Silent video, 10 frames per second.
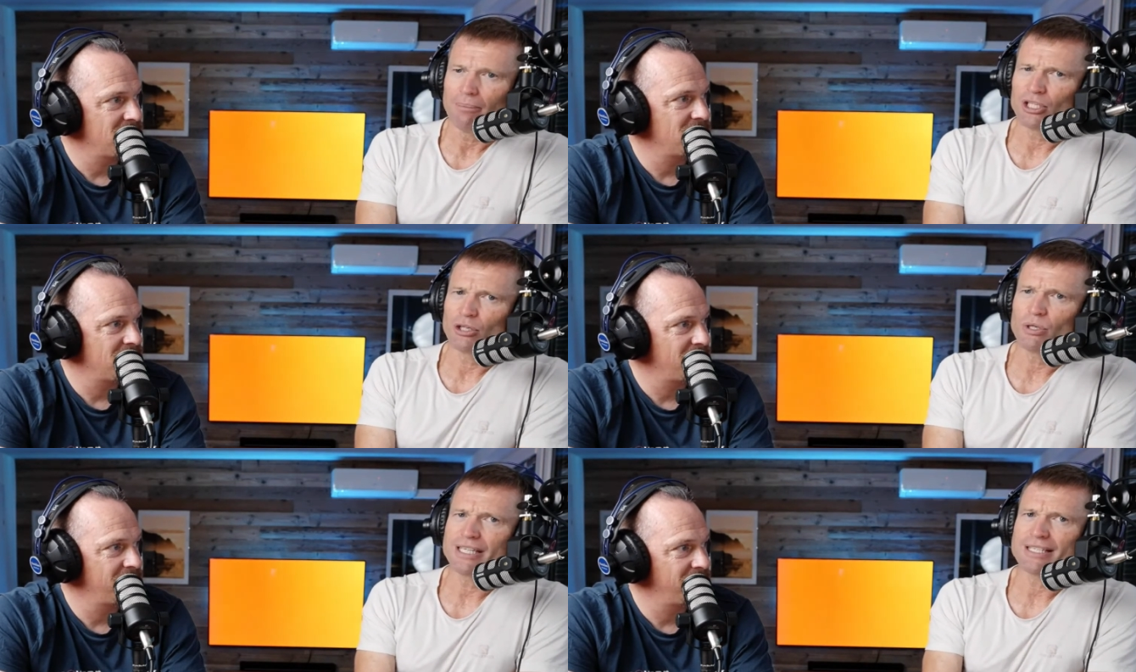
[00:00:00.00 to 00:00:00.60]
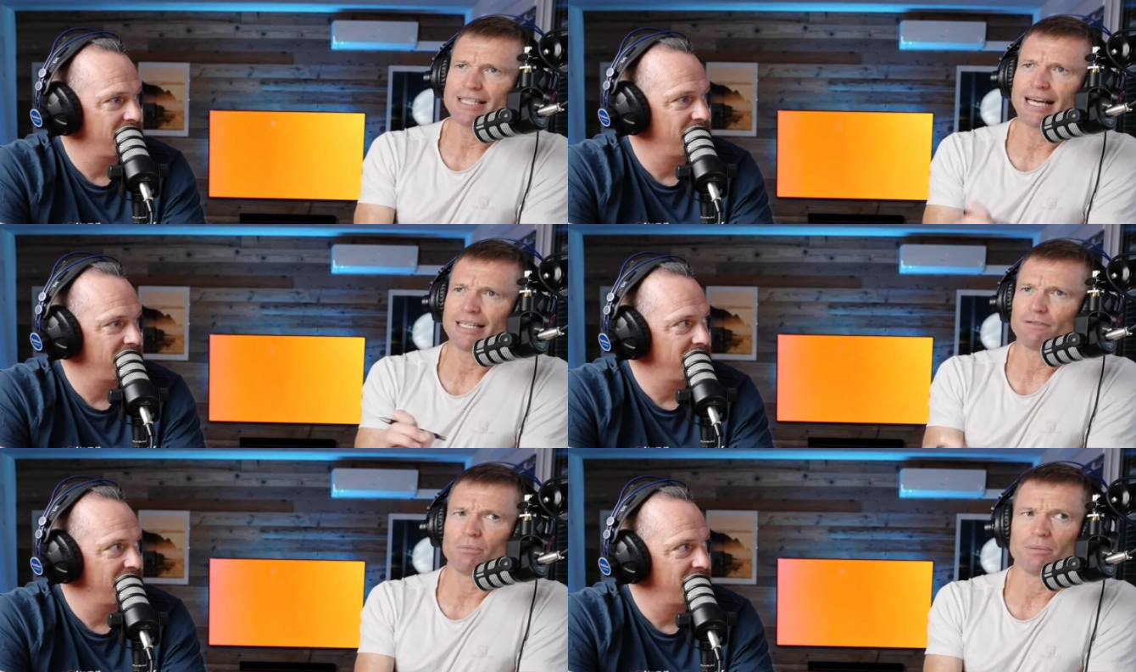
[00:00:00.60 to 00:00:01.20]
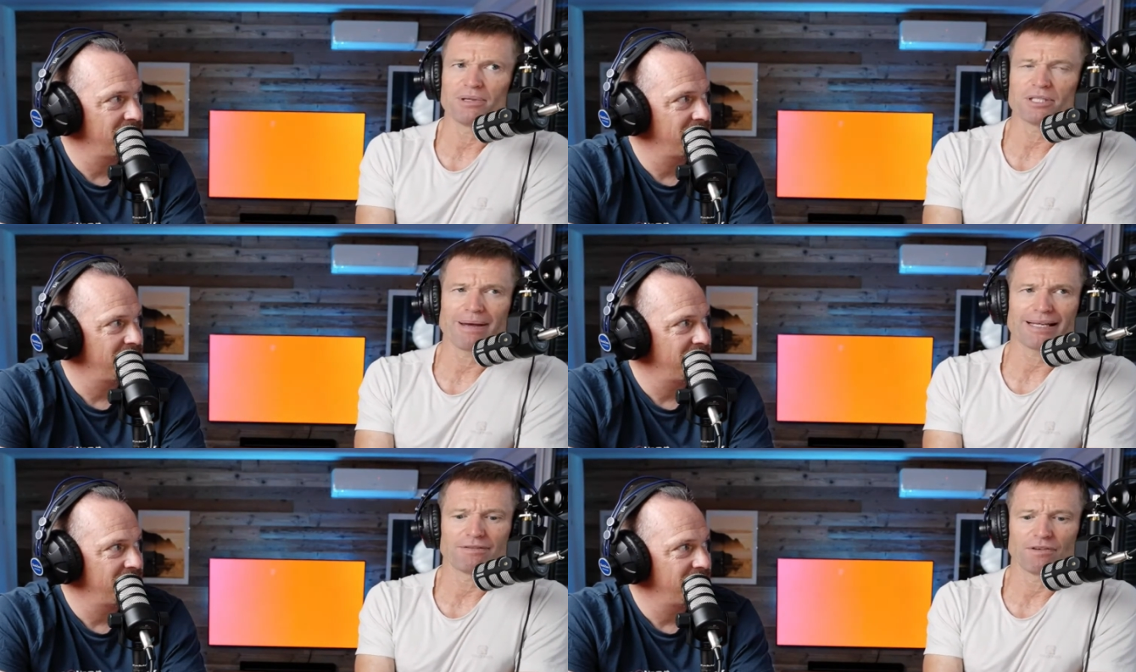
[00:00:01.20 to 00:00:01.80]
Speaker 1: But you understand it from the
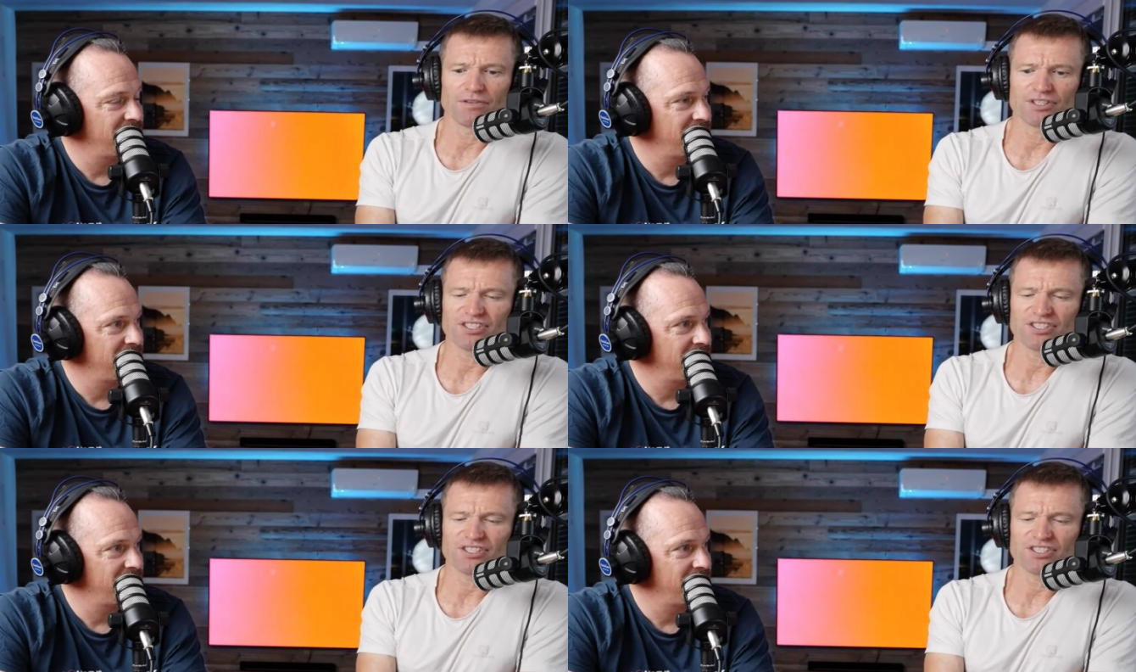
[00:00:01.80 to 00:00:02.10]
perspective of the